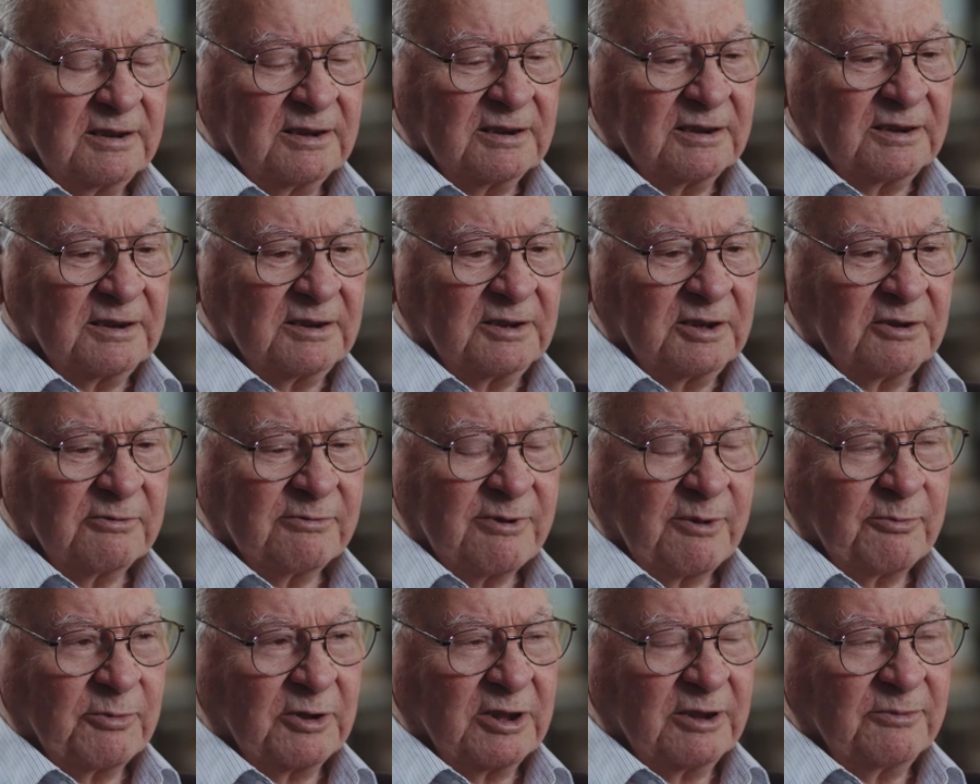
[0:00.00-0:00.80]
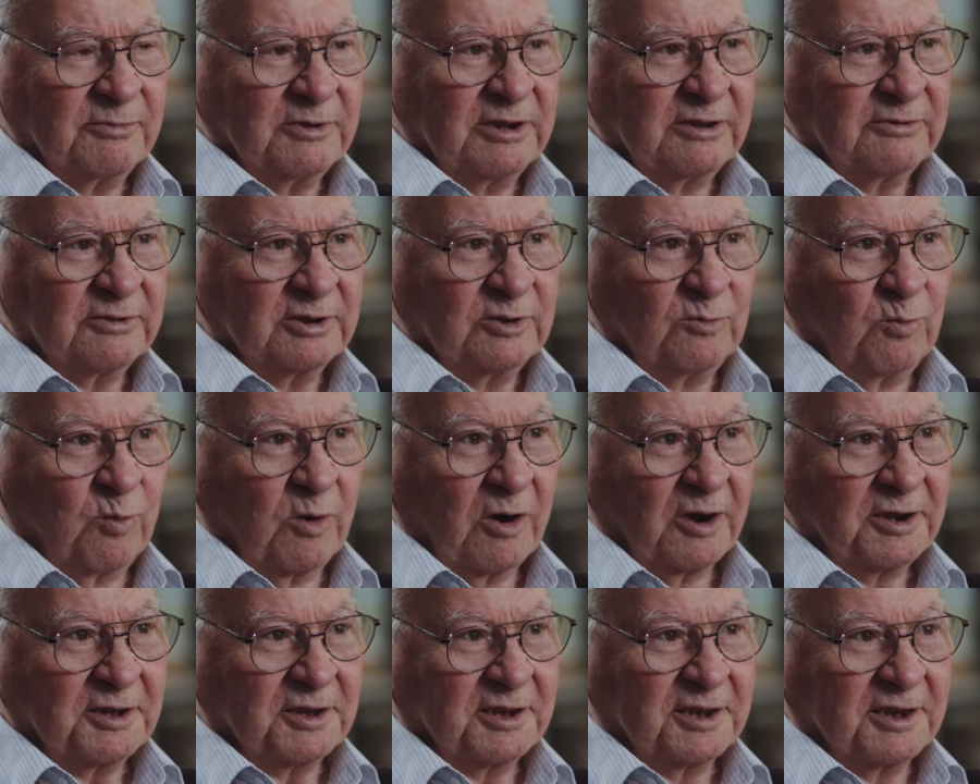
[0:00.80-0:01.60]
You know, you remember them with their with
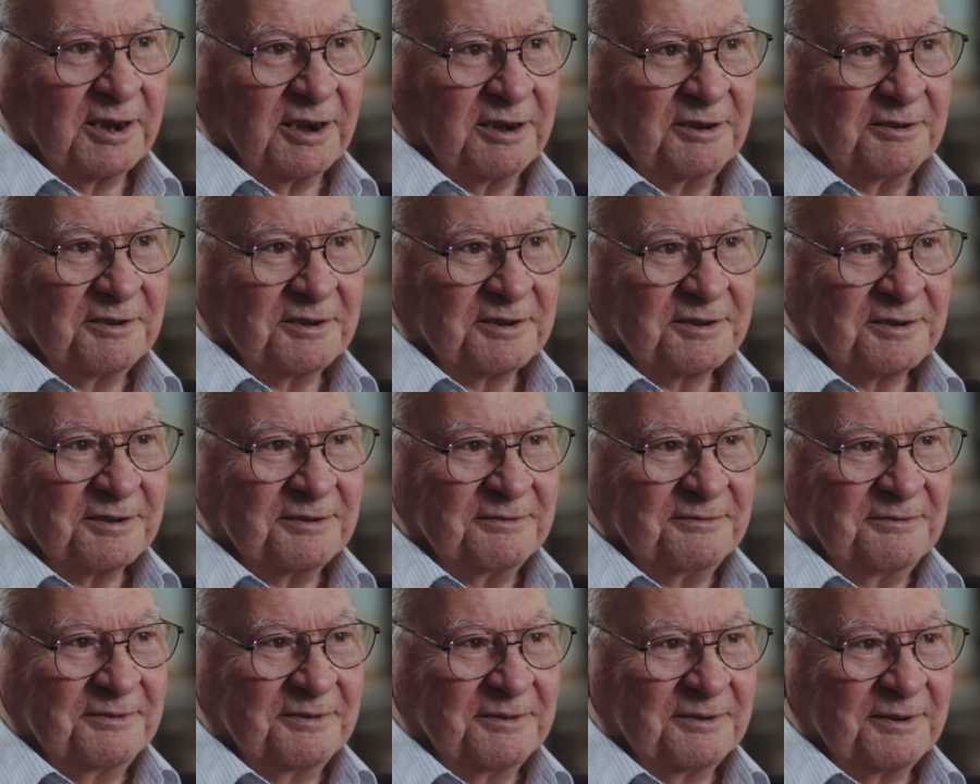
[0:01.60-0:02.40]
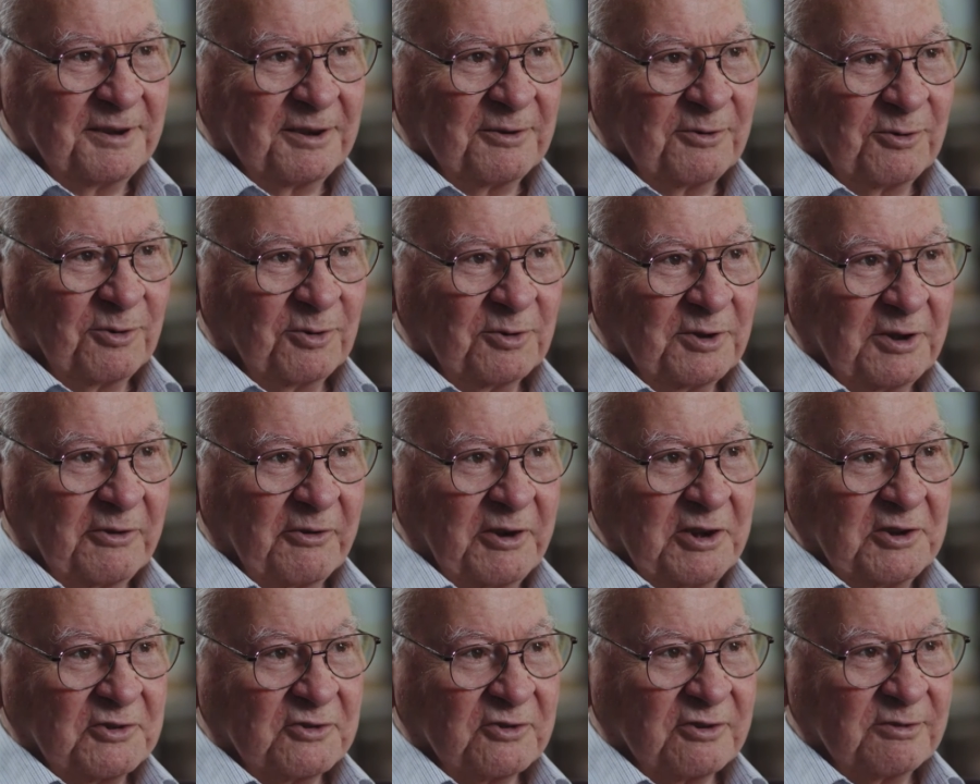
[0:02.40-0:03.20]
white coats and you know, all
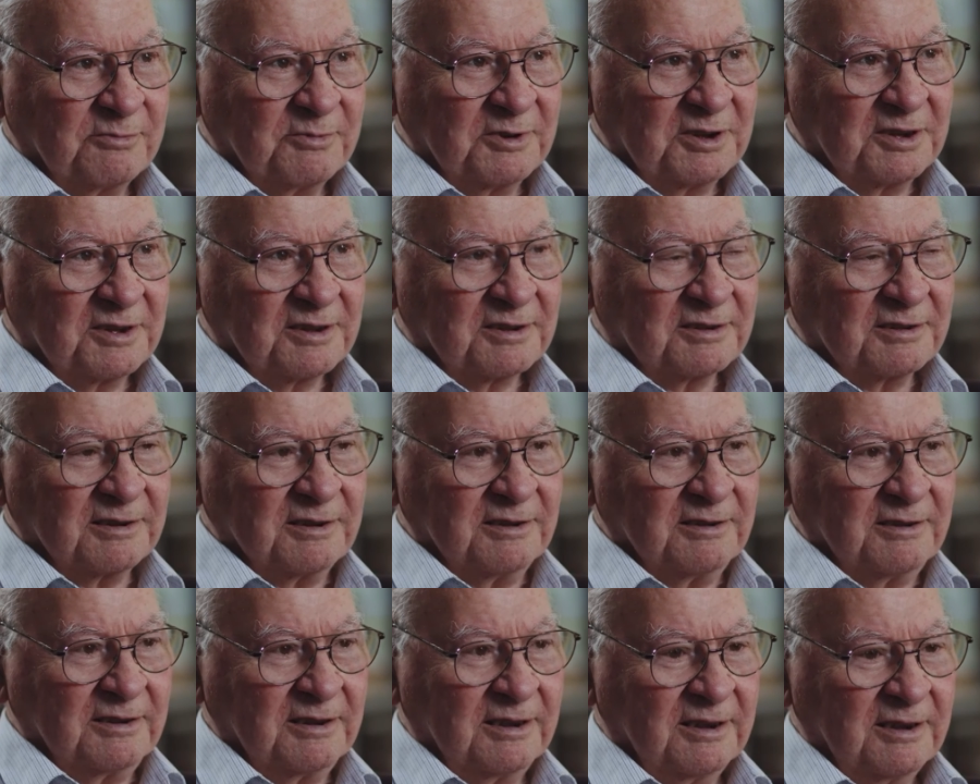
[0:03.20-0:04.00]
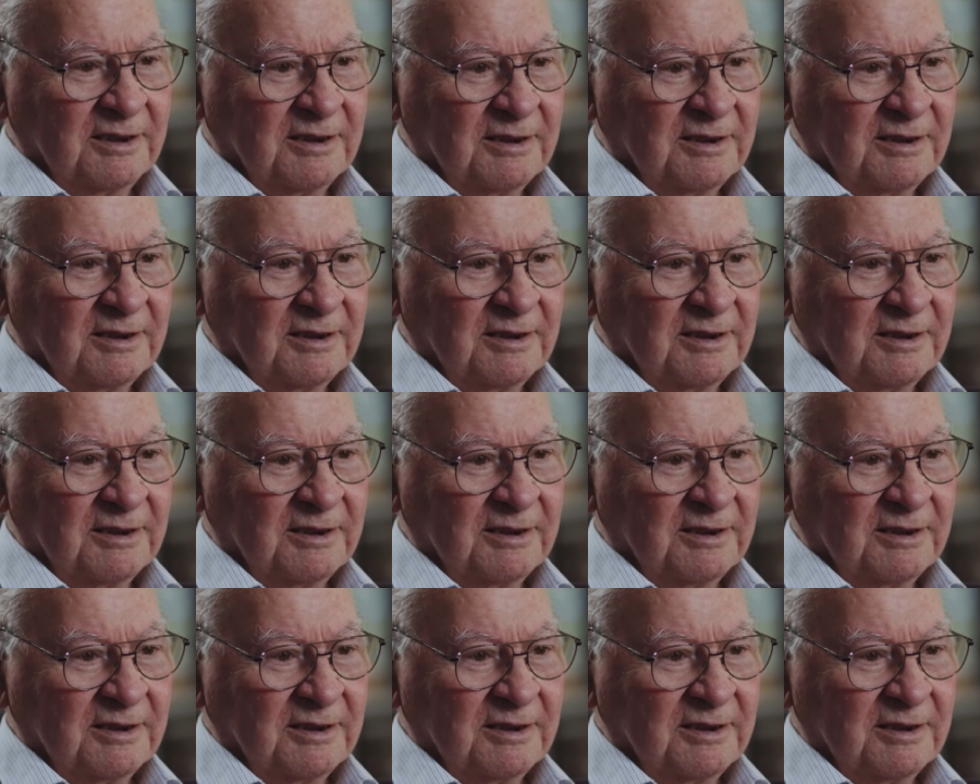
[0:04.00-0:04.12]
their instruments, and